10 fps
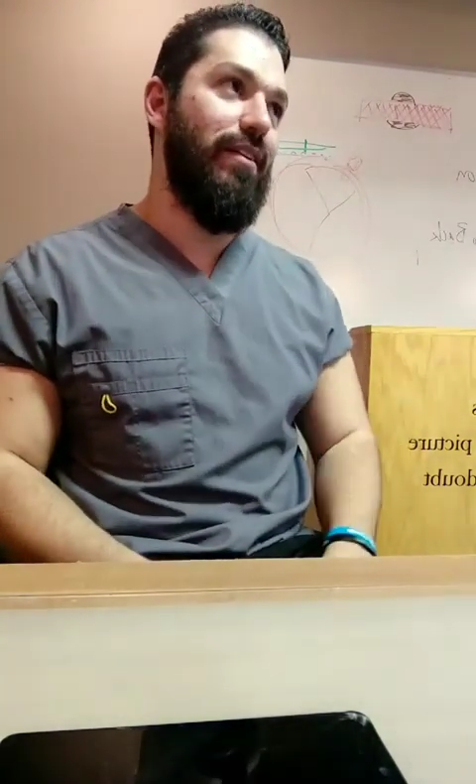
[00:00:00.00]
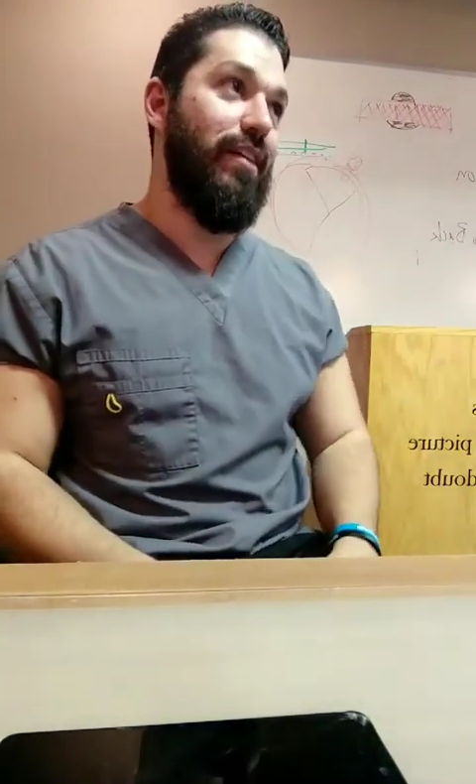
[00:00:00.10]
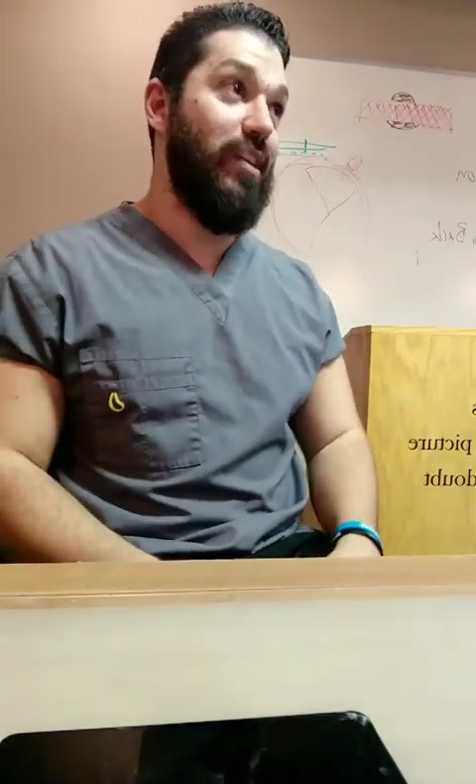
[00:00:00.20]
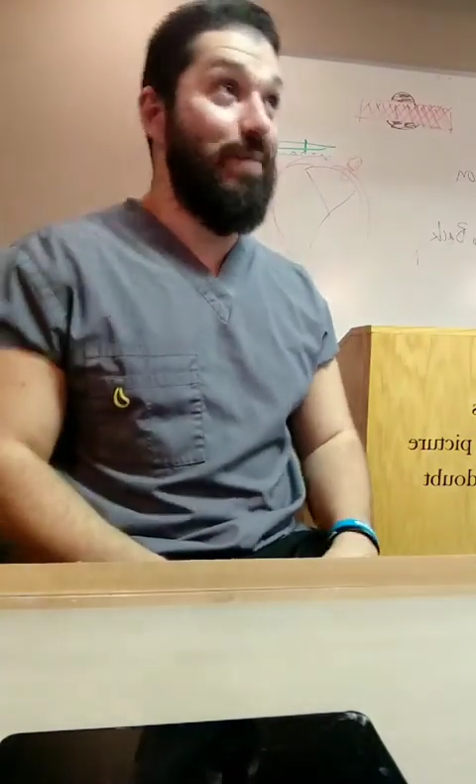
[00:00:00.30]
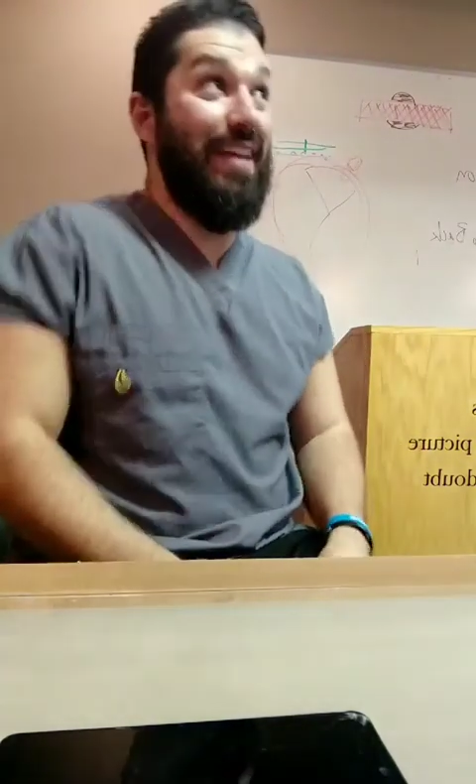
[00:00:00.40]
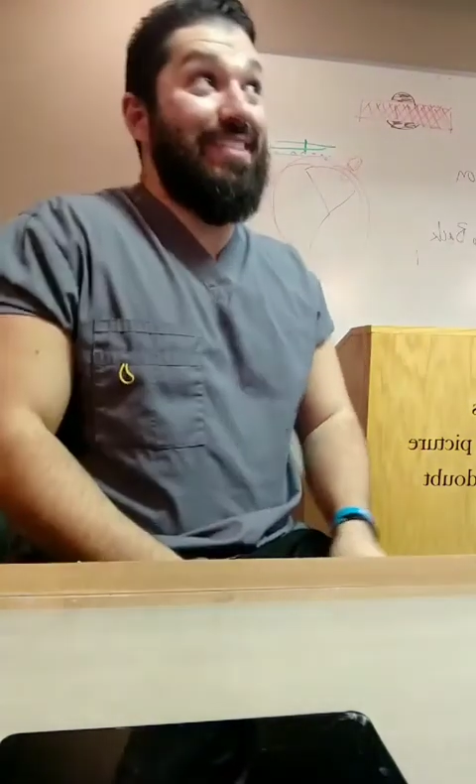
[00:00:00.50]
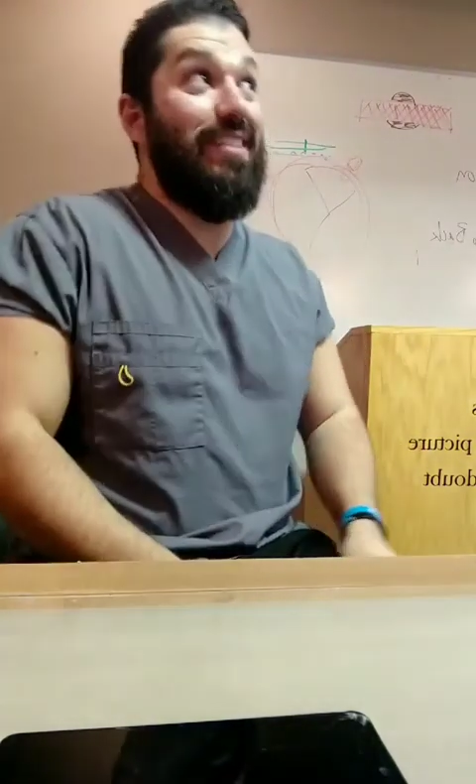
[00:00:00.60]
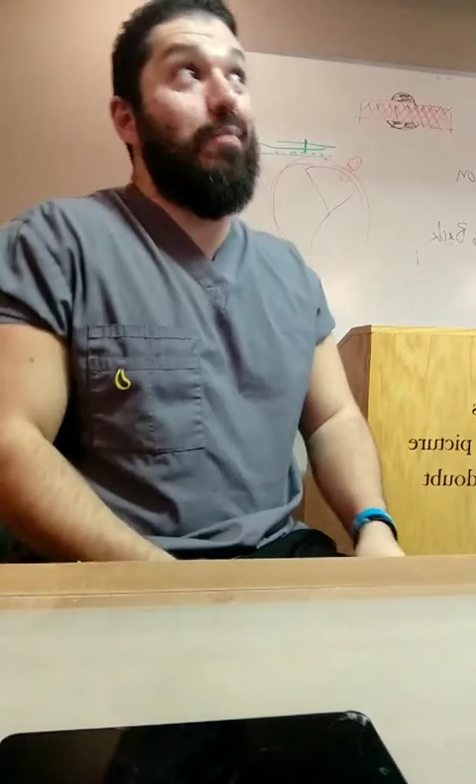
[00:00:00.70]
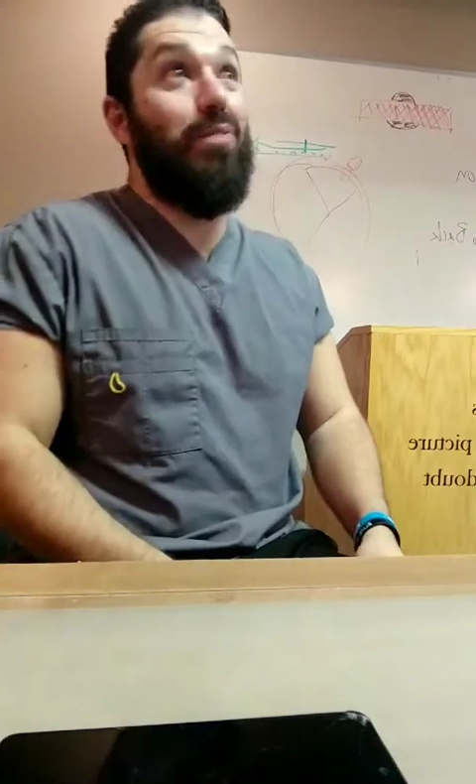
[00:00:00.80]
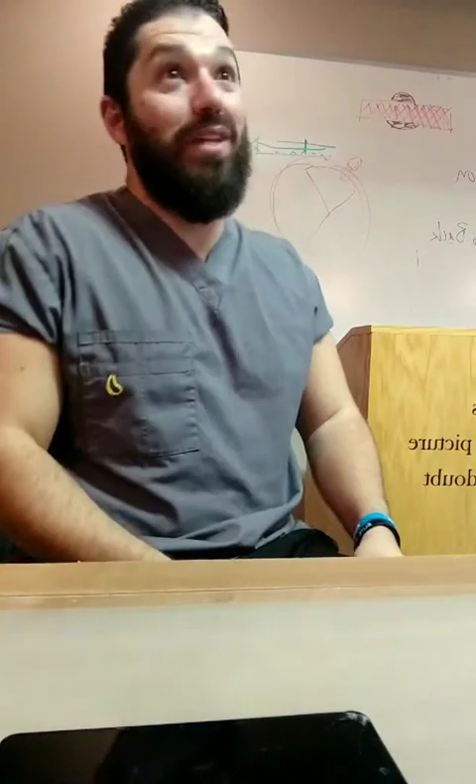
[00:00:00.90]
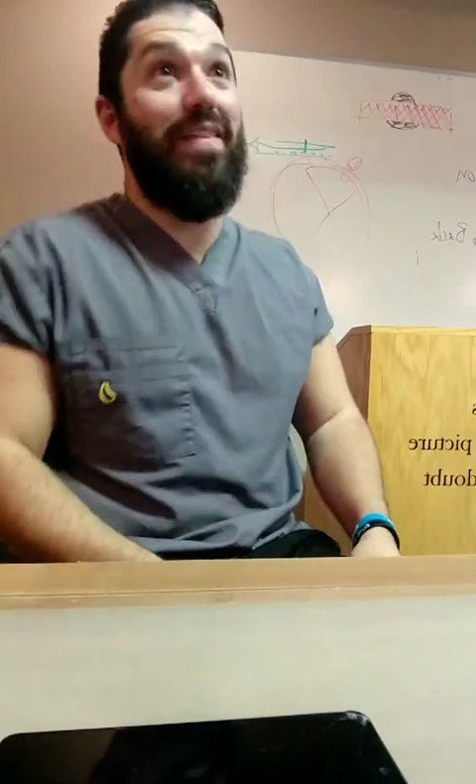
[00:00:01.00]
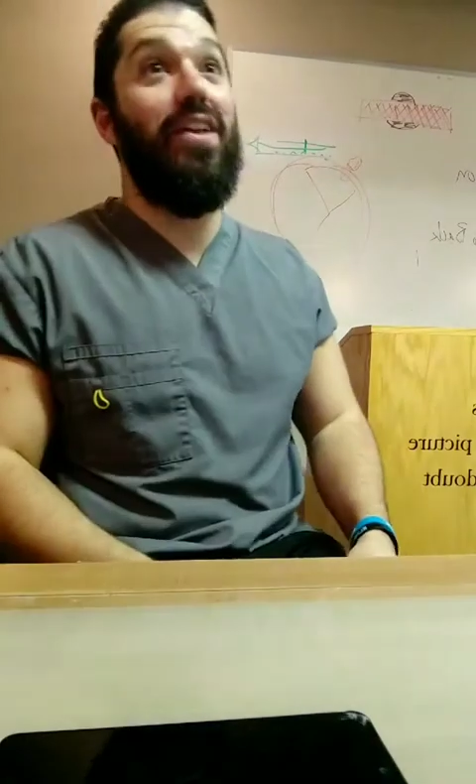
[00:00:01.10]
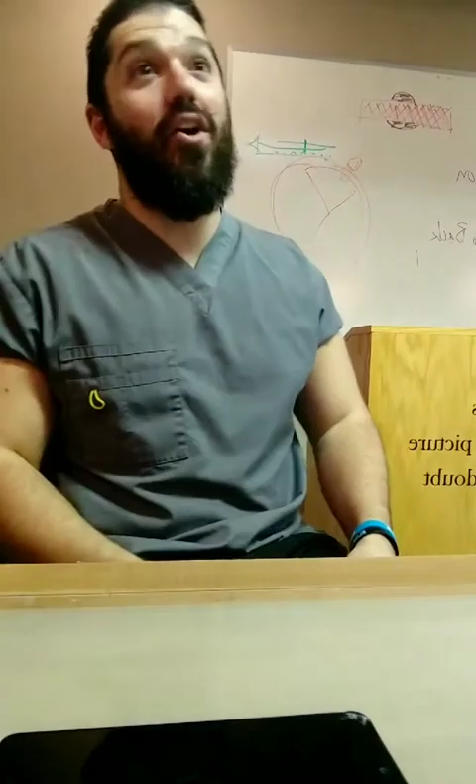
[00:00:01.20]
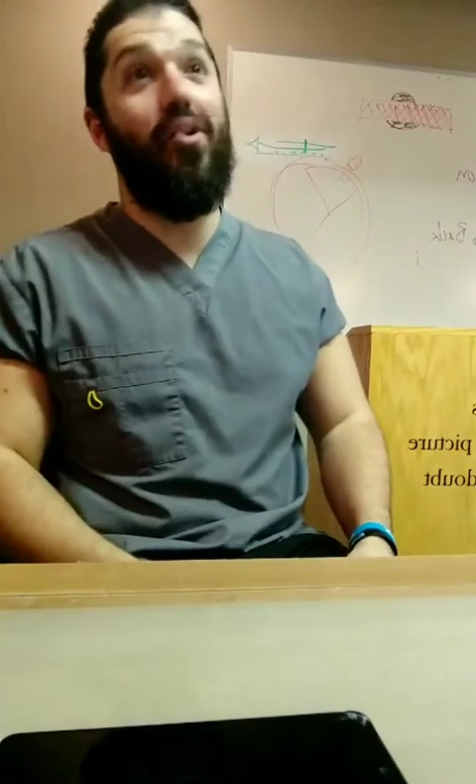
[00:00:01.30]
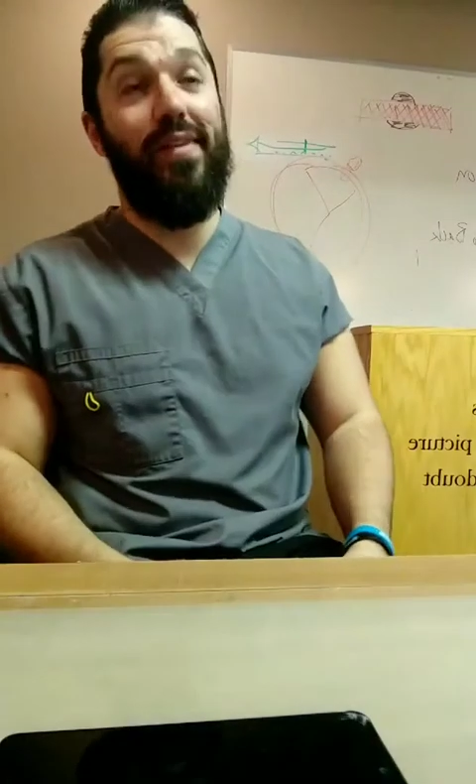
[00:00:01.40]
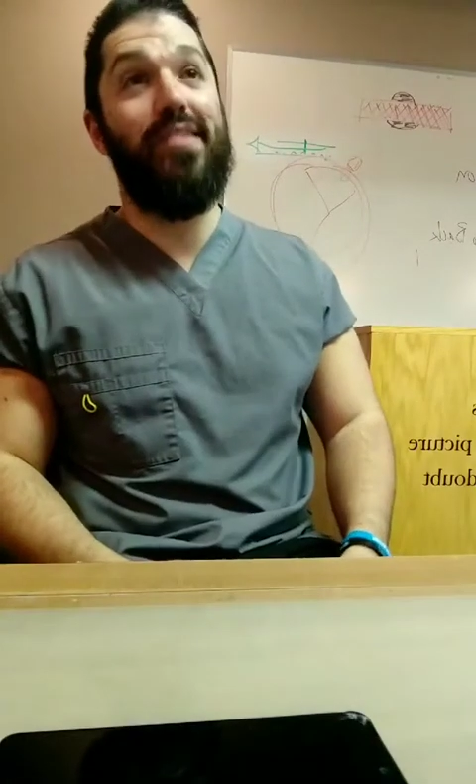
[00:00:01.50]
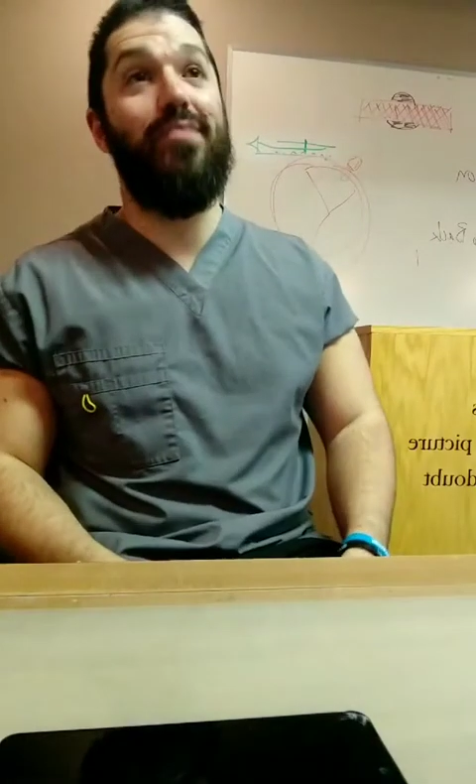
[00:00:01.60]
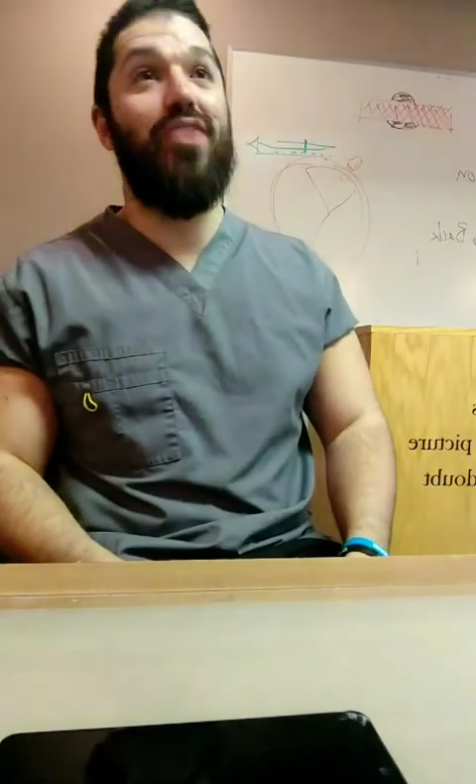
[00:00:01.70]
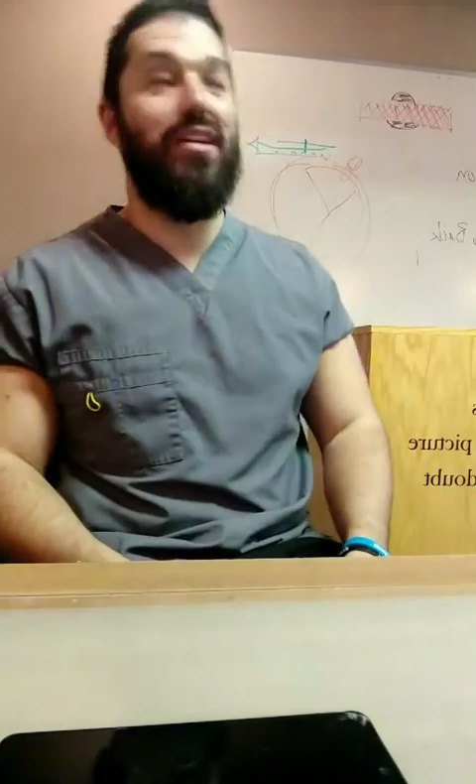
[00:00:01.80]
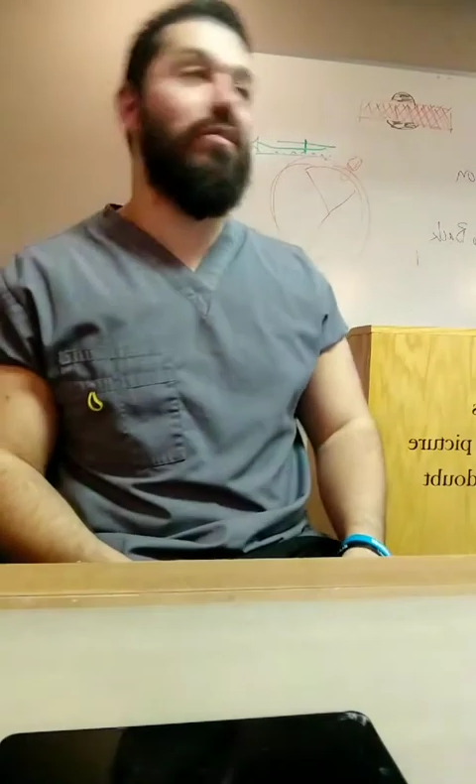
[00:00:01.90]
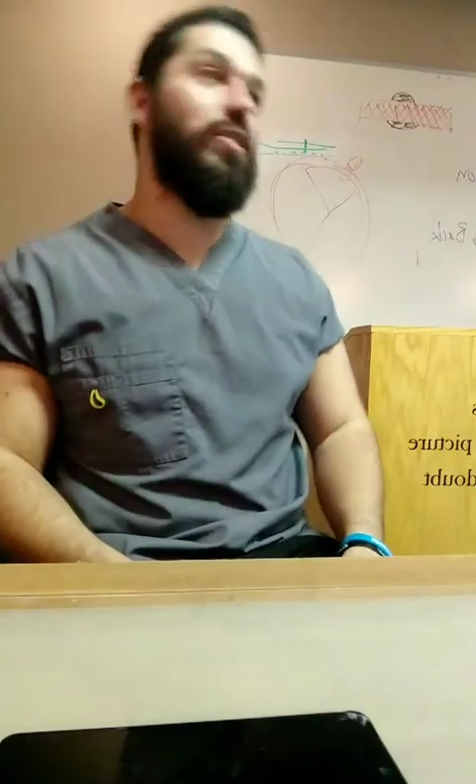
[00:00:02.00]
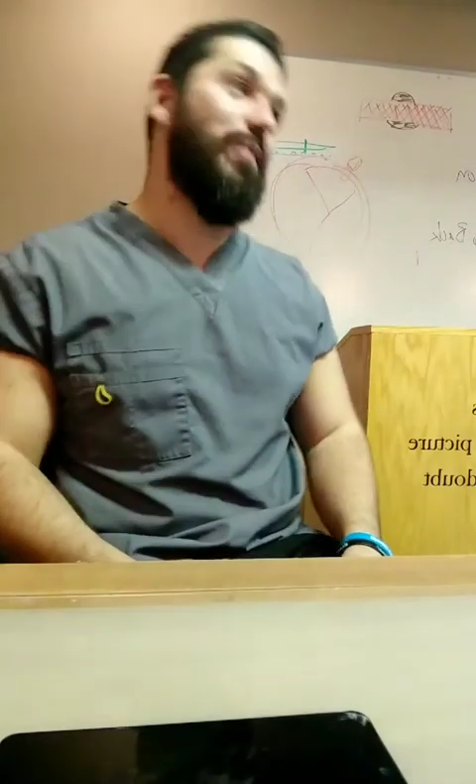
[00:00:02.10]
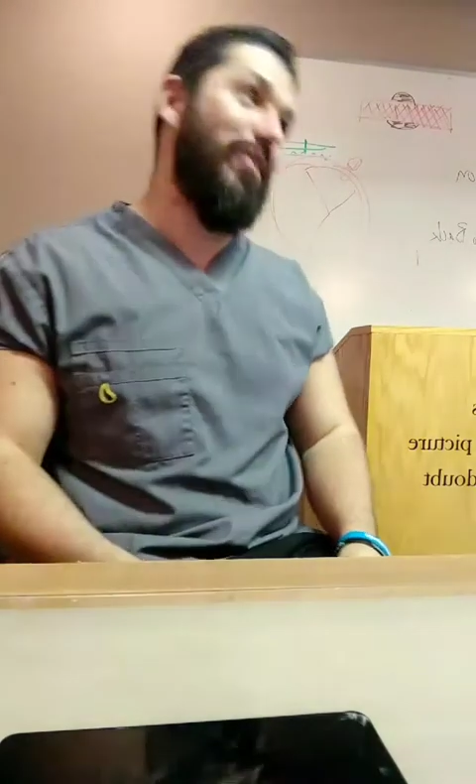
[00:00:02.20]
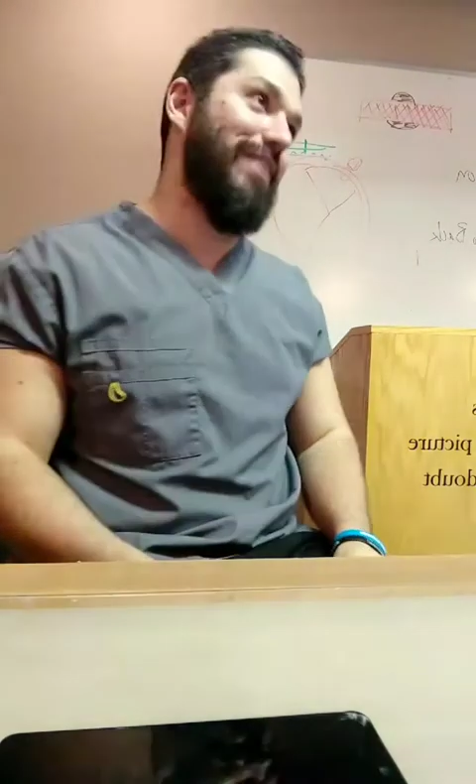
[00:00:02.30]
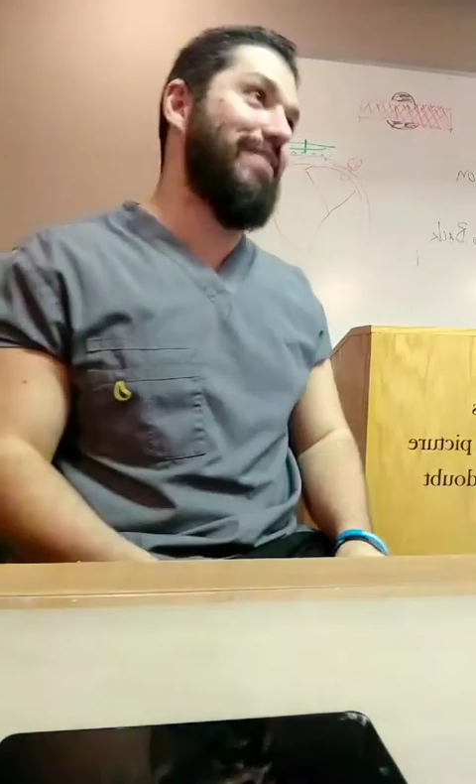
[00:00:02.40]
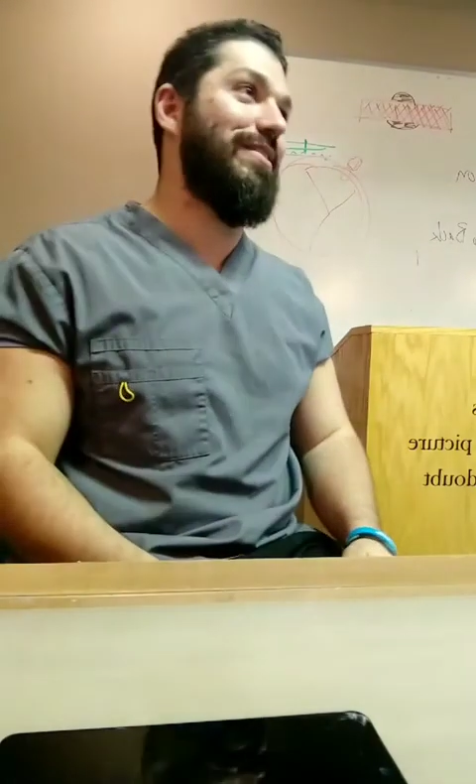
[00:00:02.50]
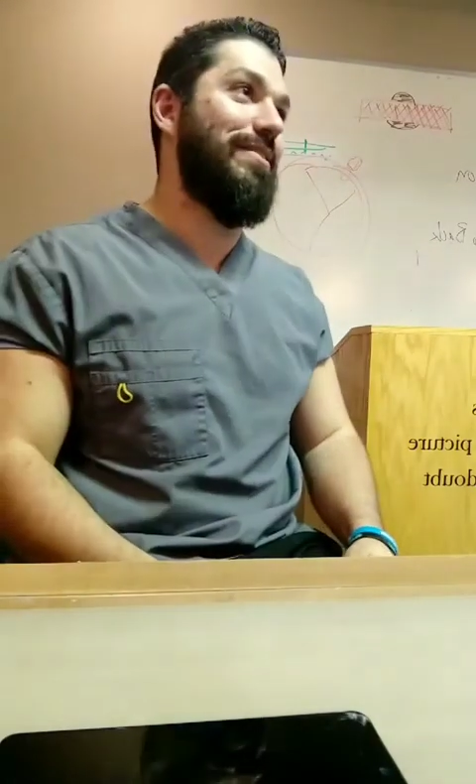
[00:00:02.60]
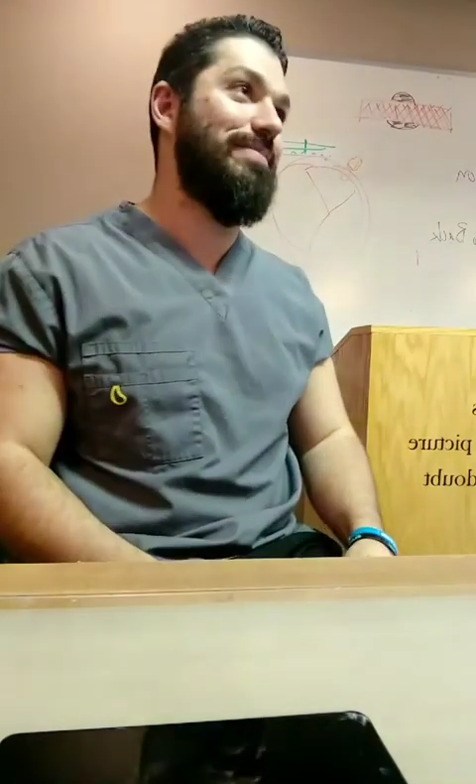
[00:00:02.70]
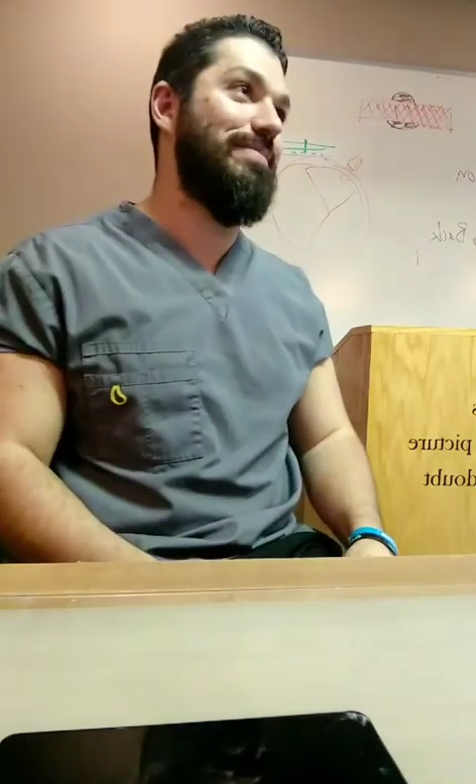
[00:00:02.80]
Because pain is a completely and utterly subjective experience.